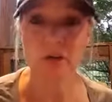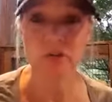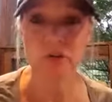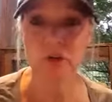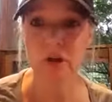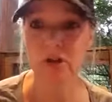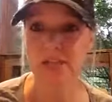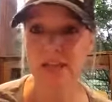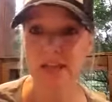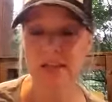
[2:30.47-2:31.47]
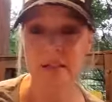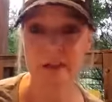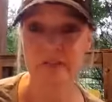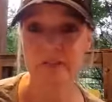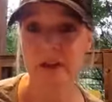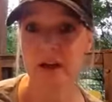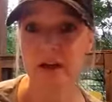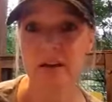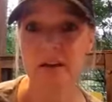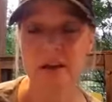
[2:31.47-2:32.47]
If you're not taking Life
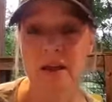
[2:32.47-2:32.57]
9,